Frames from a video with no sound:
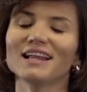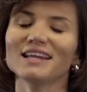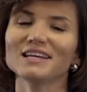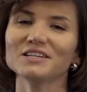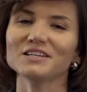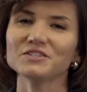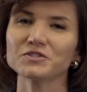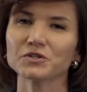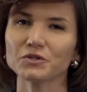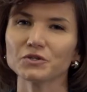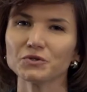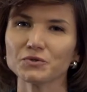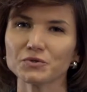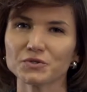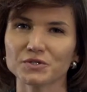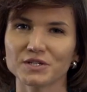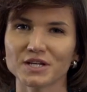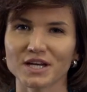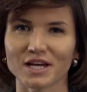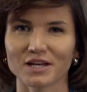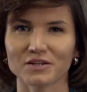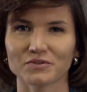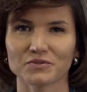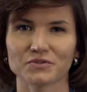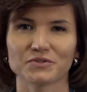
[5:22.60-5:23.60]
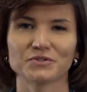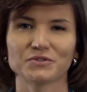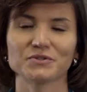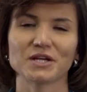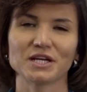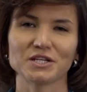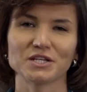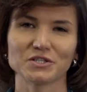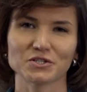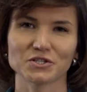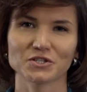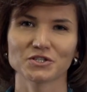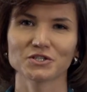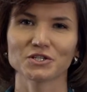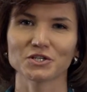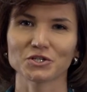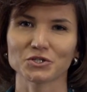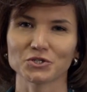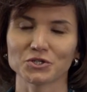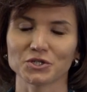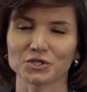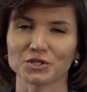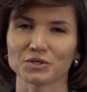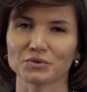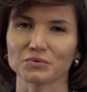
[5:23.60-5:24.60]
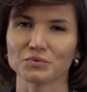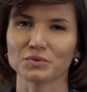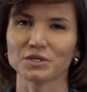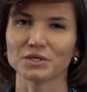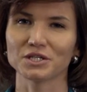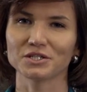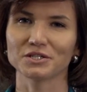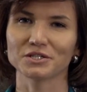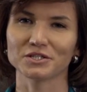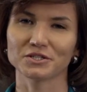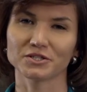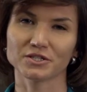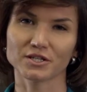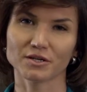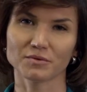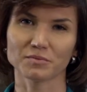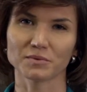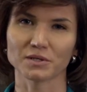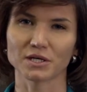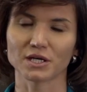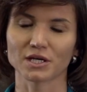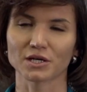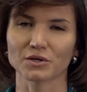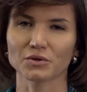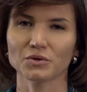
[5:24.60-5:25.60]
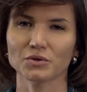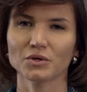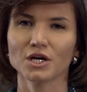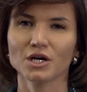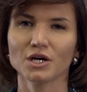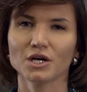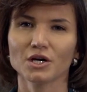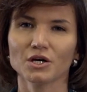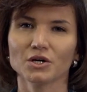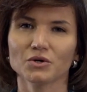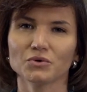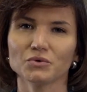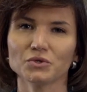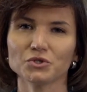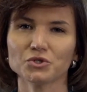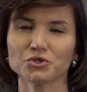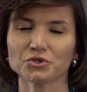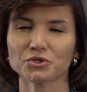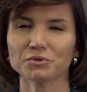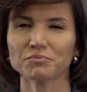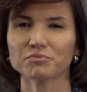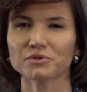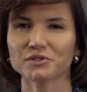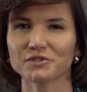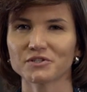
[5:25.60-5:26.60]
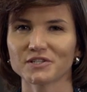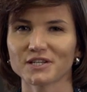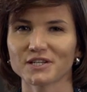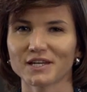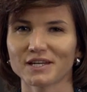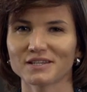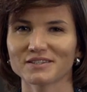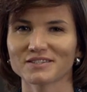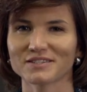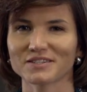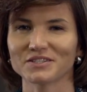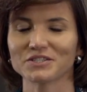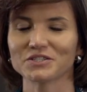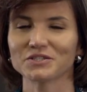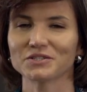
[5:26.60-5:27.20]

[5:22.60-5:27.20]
Let's close down today's session with a topic which represents